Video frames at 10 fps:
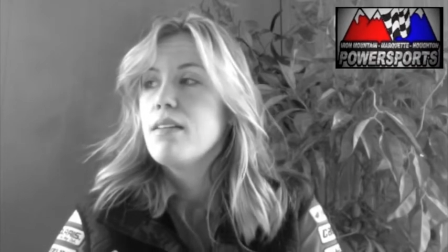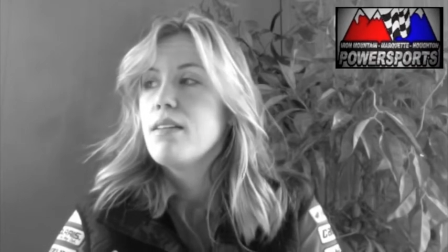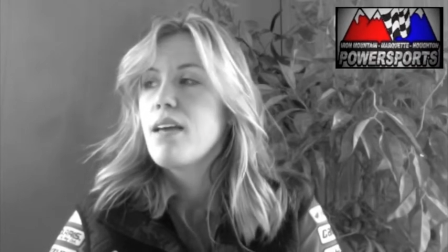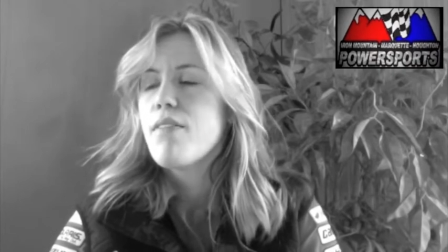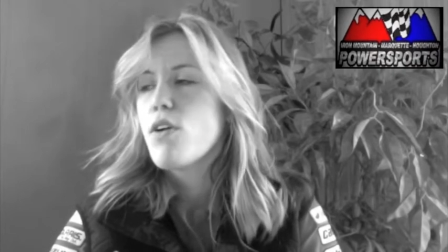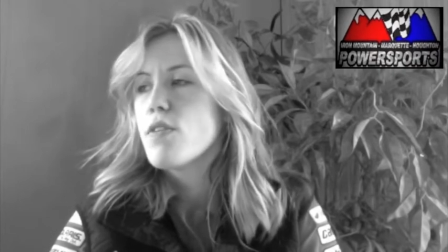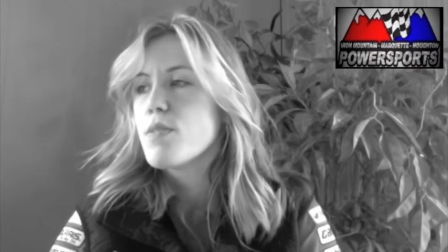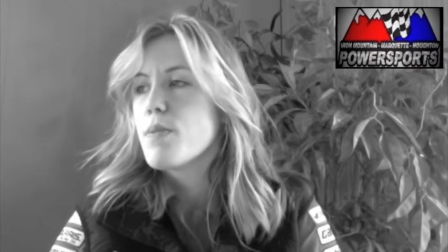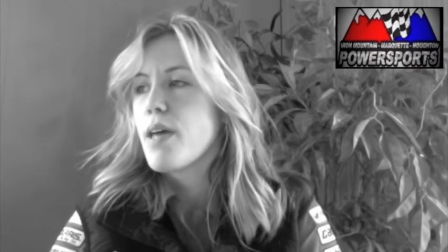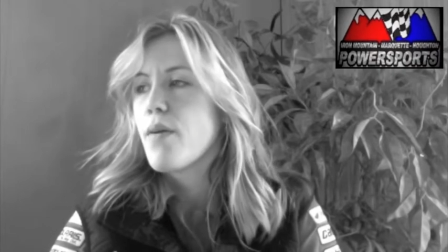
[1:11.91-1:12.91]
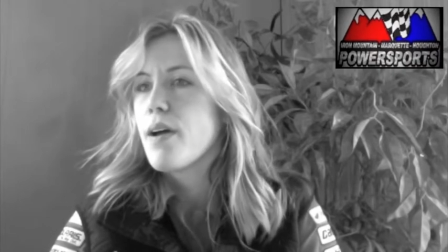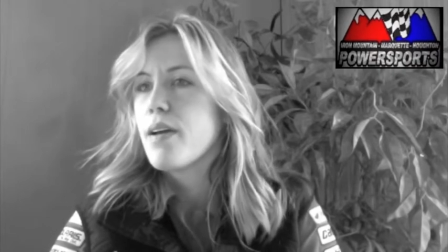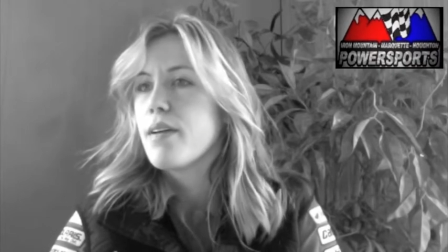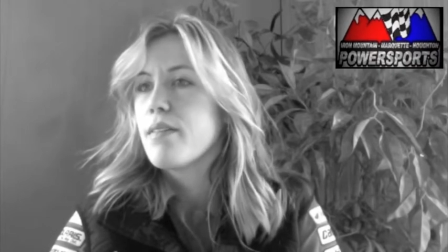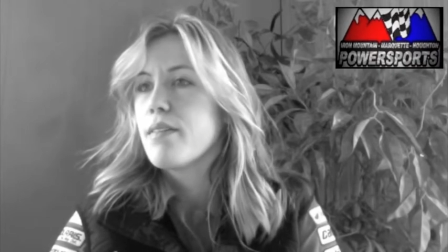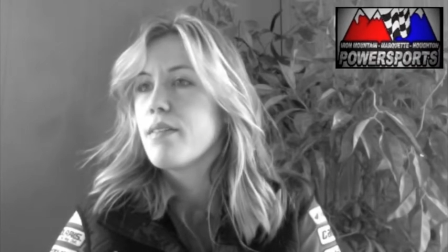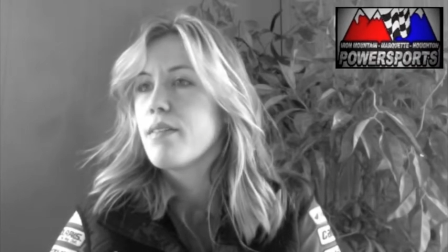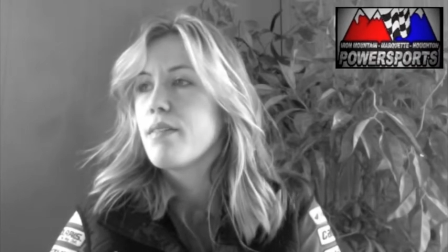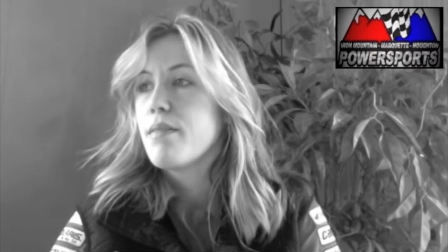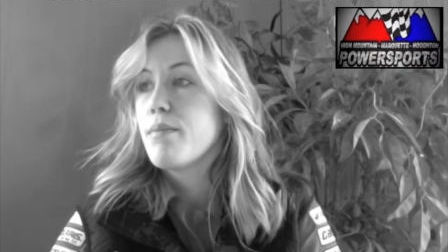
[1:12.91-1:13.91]
They haven't always been that way.
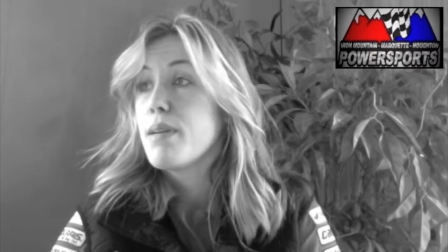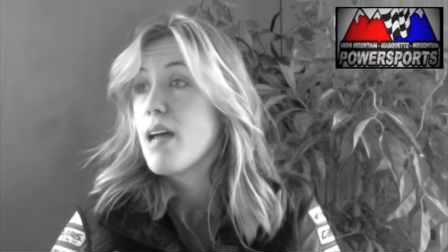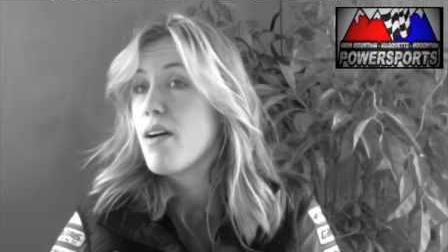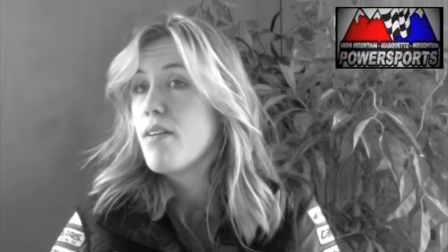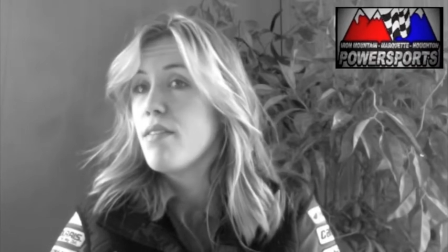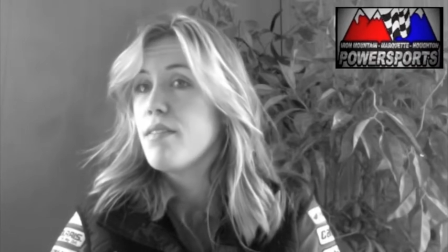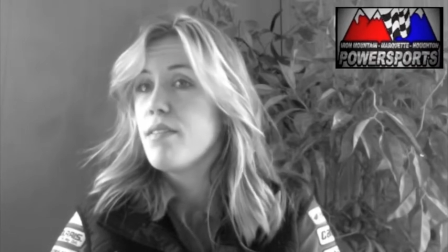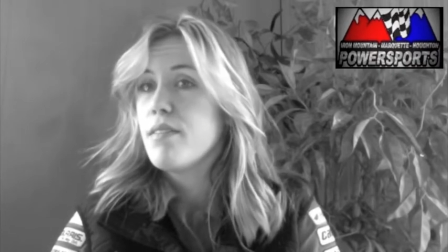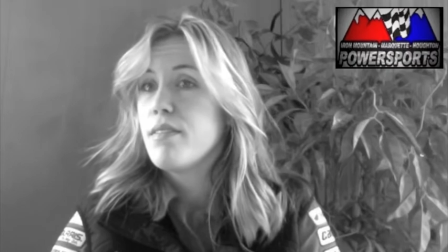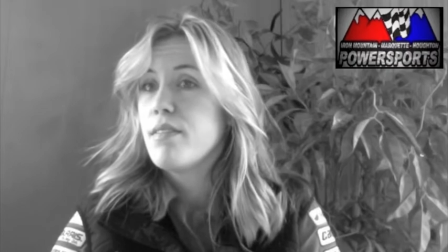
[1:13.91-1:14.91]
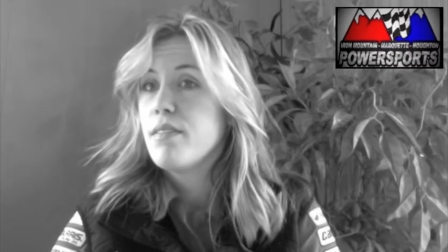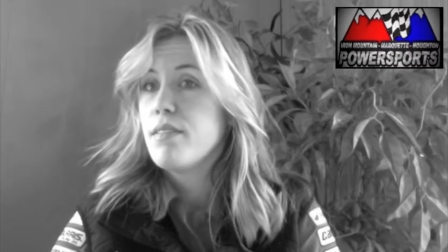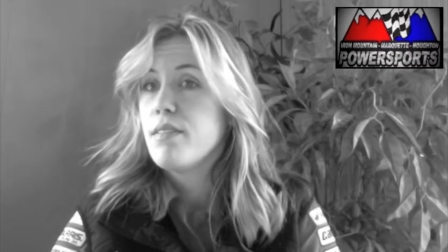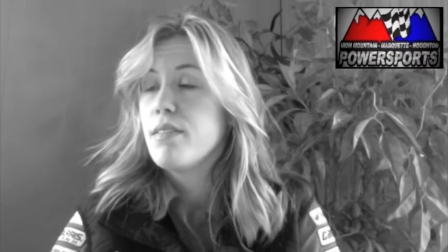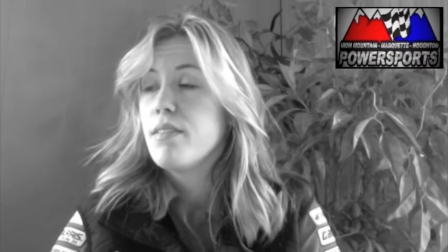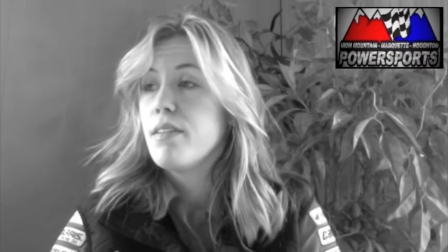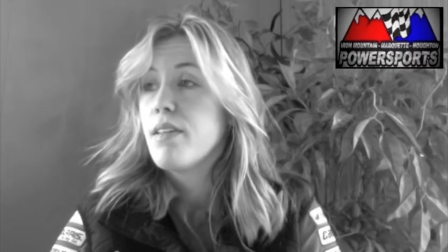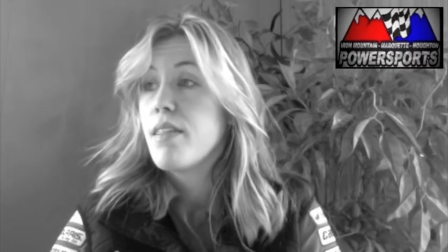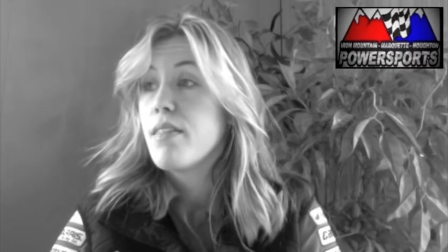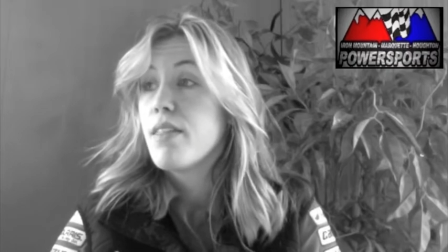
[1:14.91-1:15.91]
But now,
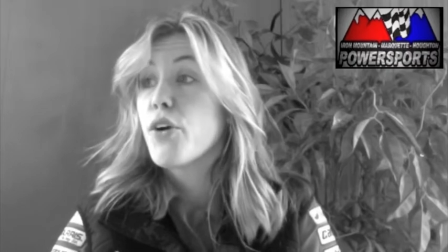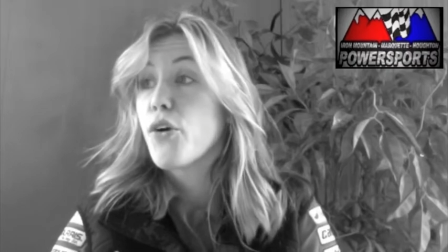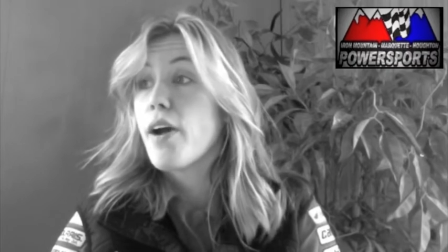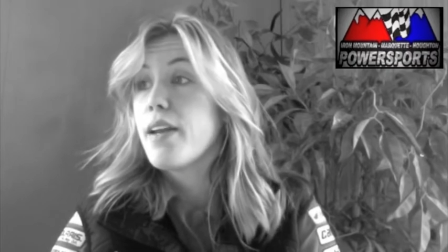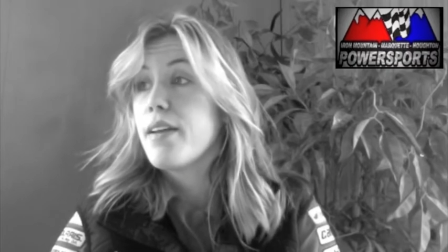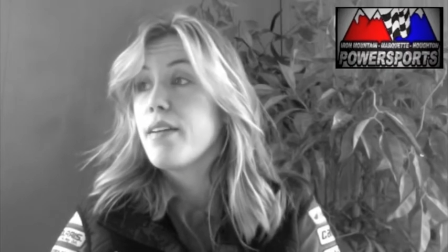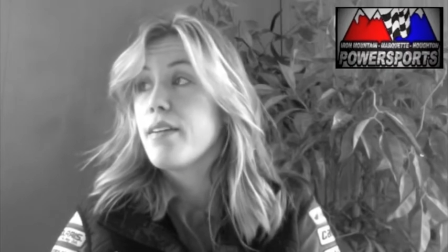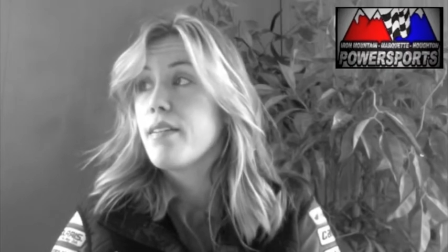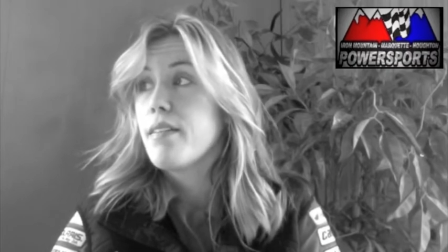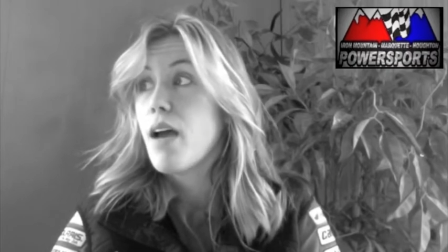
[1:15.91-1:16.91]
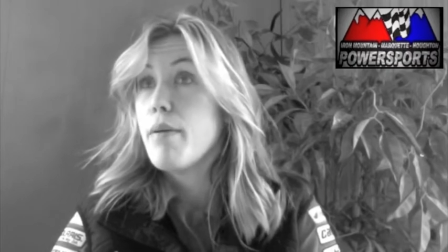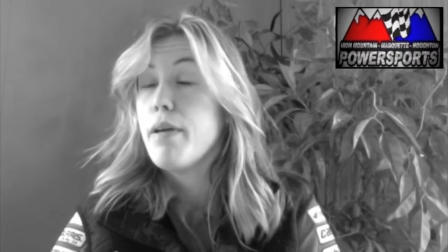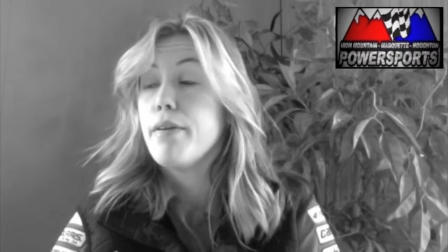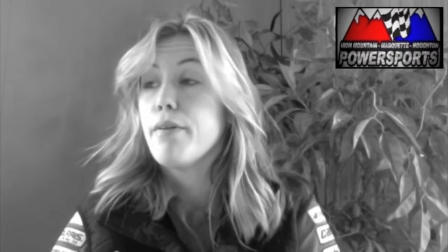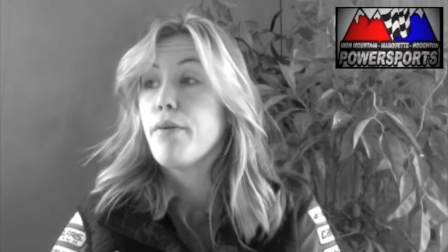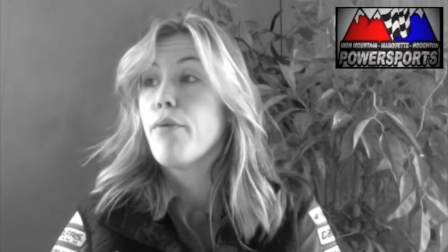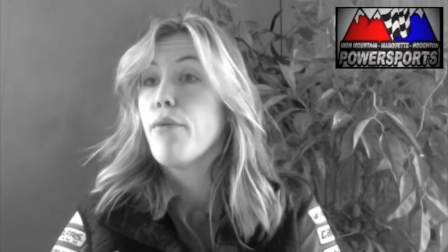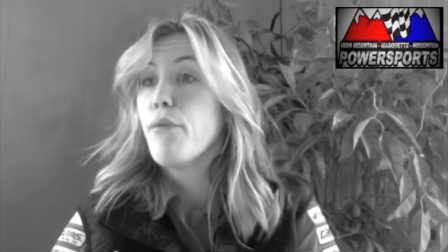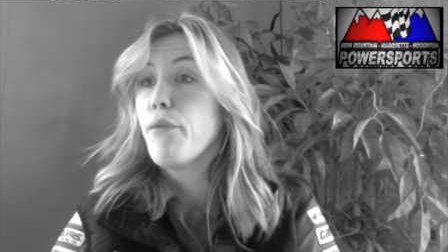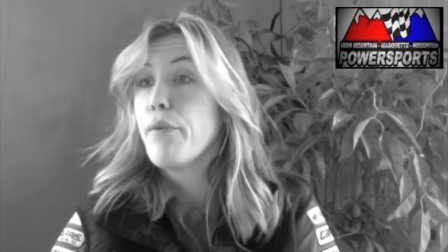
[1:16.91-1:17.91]
they're great. I mean,
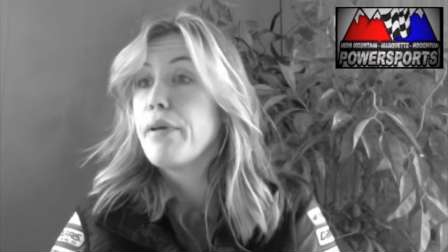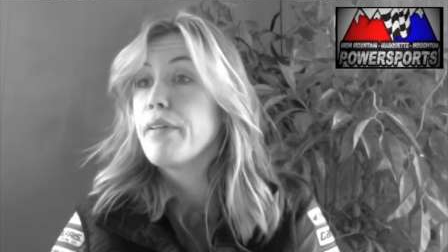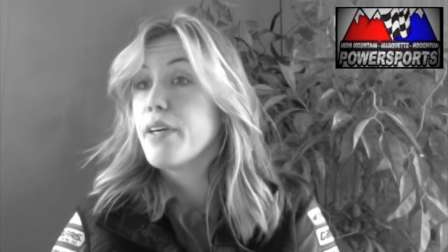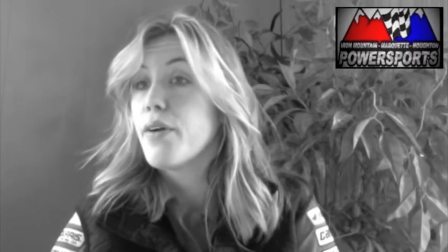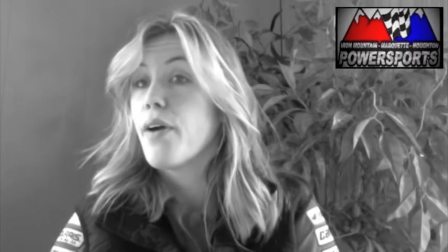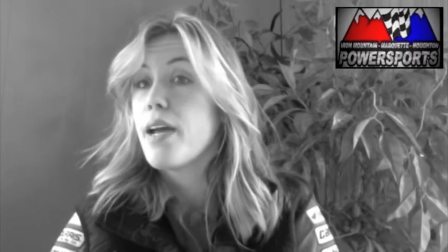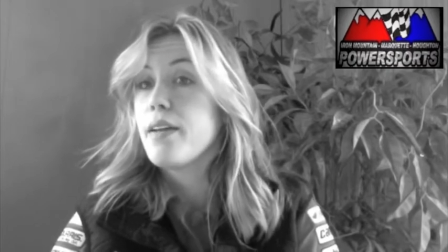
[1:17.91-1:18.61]
really great.